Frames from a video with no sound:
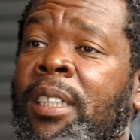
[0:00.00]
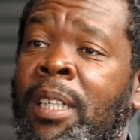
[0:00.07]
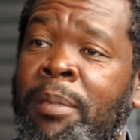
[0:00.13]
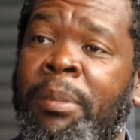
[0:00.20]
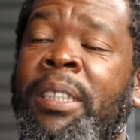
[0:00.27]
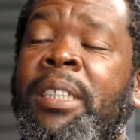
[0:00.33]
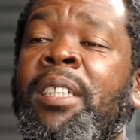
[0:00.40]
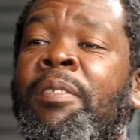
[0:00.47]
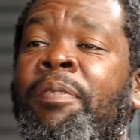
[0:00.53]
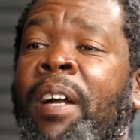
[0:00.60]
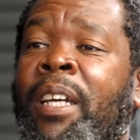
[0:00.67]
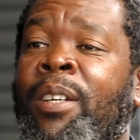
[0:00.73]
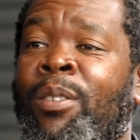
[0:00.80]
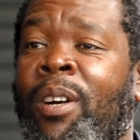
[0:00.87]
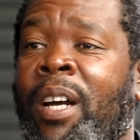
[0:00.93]
Let me see if I
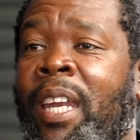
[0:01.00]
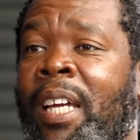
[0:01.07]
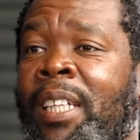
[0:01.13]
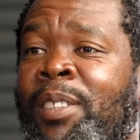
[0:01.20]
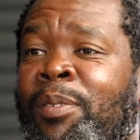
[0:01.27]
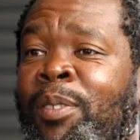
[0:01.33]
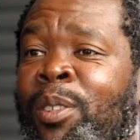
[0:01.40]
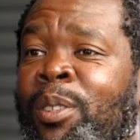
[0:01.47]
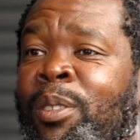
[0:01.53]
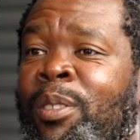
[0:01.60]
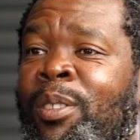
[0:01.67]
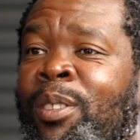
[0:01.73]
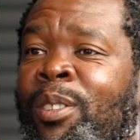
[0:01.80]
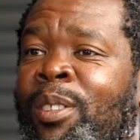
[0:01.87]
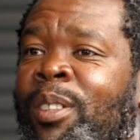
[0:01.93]
can organize for you.
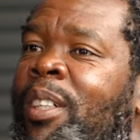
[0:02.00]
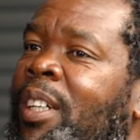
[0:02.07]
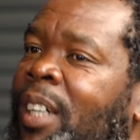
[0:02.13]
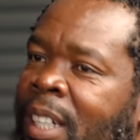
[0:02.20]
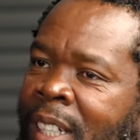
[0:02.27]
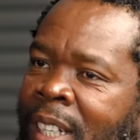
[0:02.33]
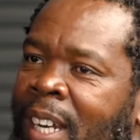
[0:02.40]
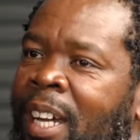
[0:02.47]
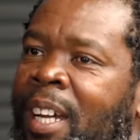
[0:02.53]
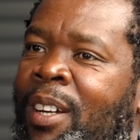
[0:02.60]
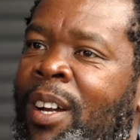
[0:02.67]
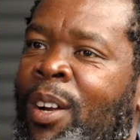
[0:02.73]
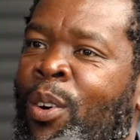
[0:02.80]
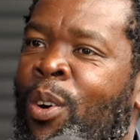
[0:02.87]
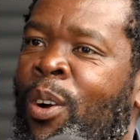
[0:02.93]
You know. Then I
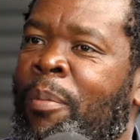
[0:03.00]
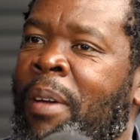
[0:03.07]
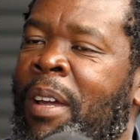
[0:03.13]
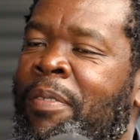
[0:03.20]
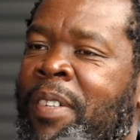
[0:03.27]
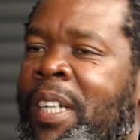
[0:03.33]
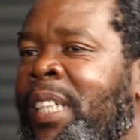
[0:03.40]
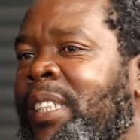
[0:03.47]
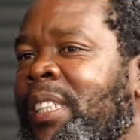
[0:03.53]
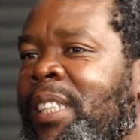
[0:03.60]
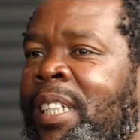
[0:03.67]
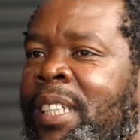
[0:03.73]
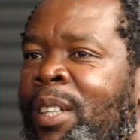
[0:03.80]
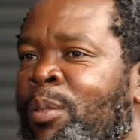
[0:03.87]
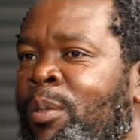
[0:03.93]
called my friend
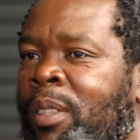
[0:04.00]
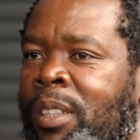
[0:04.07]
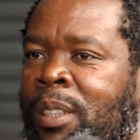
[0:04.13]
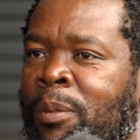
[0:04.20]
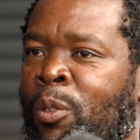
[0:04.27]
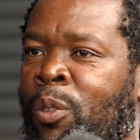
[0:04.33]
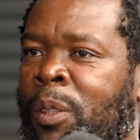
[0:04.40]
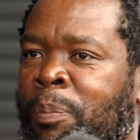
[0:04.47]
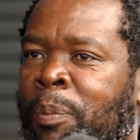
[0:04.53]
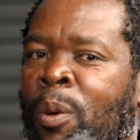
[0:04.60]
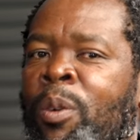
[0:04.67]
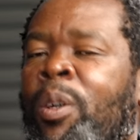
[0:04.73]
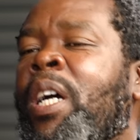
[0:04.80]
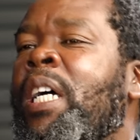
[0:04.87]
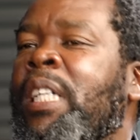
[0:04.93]
and then we
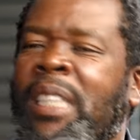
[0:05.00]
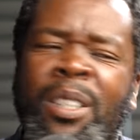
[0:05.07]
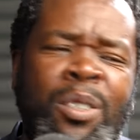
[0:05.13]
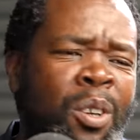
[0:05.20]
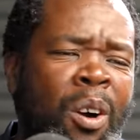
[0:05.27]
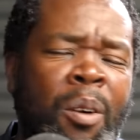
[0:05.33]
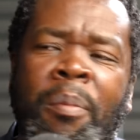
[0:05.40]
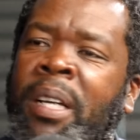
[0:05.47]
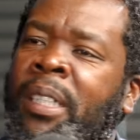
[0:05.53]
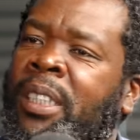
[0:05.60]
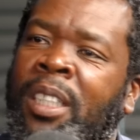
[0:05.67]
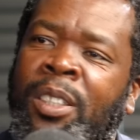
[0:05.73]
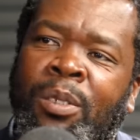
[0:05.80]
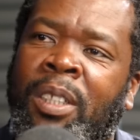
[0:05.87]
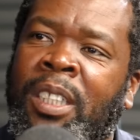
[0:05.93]
spoke. Said, sure. No, my
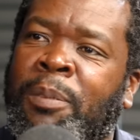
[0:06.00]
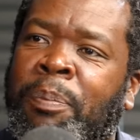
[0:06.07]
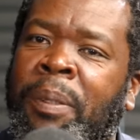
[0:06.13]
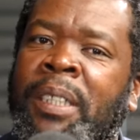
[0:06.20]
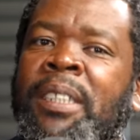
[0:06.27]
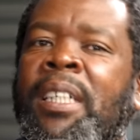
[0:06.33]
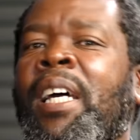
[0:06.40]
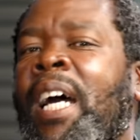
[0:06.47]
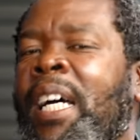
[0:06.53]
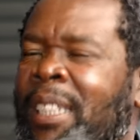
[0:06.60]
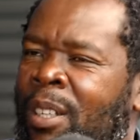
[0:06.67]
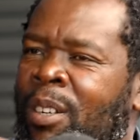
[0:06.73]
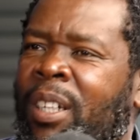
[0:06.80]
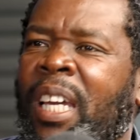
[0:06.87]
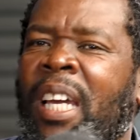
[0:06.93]
schedule is busy.
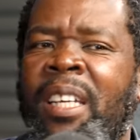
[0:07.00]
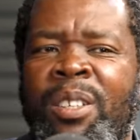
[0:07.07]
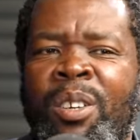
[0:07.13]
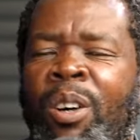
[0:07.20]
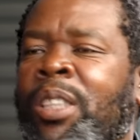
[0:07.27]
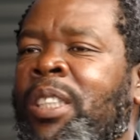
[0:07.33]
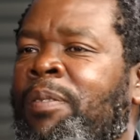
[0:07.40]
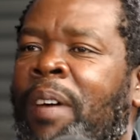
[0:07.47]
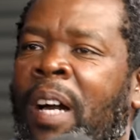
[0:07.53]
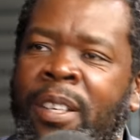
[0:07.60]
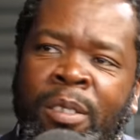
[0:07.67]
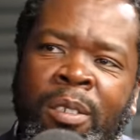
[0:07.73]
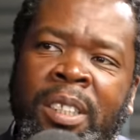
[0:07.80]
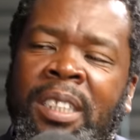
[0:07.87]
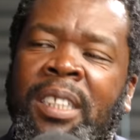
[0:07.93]
Said, okay, no, it's fine.
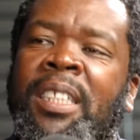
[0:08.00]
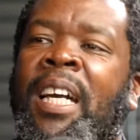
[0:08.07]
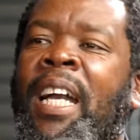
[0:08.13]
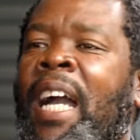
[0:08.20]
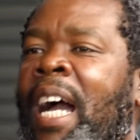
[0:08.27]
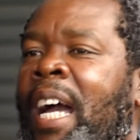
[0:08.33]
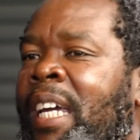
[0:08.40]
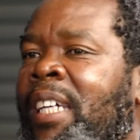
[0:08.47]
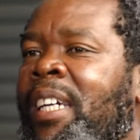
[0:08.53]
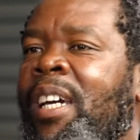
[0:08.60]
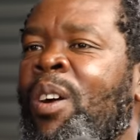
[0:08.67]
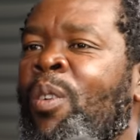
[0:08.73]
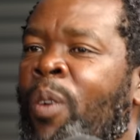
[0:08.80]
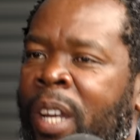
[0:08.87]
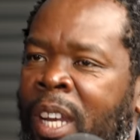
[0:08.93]
You'll see the guy
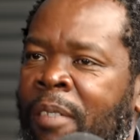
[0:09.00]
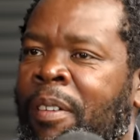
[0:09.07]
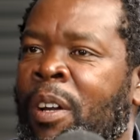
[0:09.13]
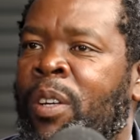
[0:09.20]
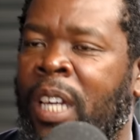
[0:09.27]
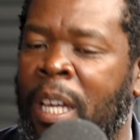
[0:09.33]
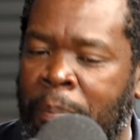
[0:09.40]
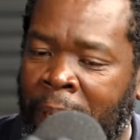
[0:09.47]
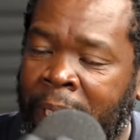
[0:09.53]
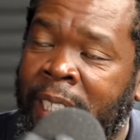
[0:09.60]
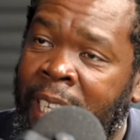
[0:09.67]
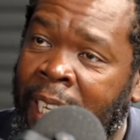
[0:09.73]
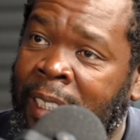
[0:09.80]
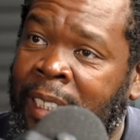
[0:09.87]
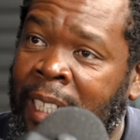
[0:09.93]
whenever you can. But
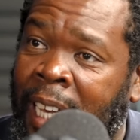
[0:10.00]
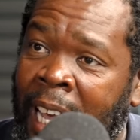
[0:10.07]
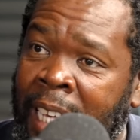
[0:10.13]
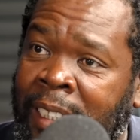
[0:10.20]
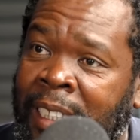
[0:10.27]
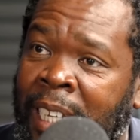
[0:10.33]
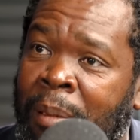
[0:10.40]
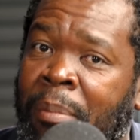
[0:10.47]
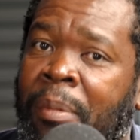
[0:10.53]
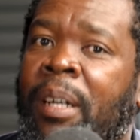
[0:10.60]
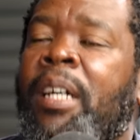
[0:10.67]
here's the guy's number.